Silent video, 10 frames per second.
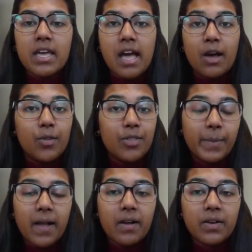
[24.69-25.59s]
on the
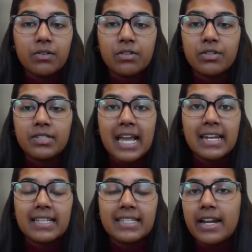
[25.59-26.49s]
bar course, and
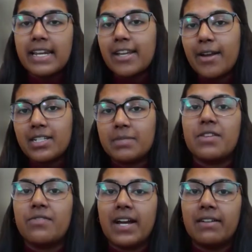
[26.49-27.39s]
it's likely going to be
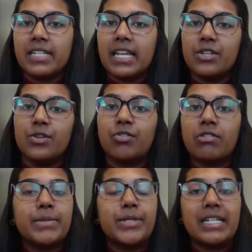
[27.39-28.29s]
found in your
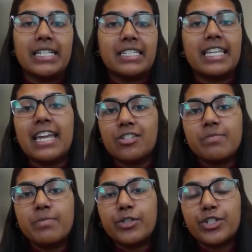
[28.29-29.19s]
criminal
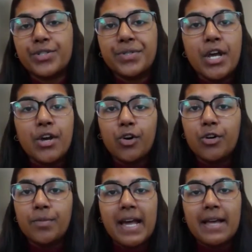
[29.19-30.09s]
litigation module
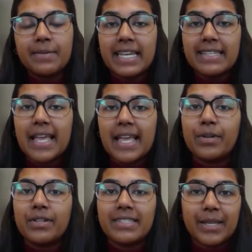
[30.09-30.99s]
or perhaps a
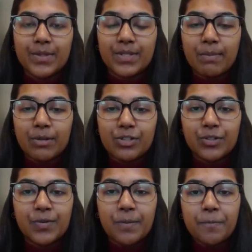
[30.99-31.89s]
separate skills module.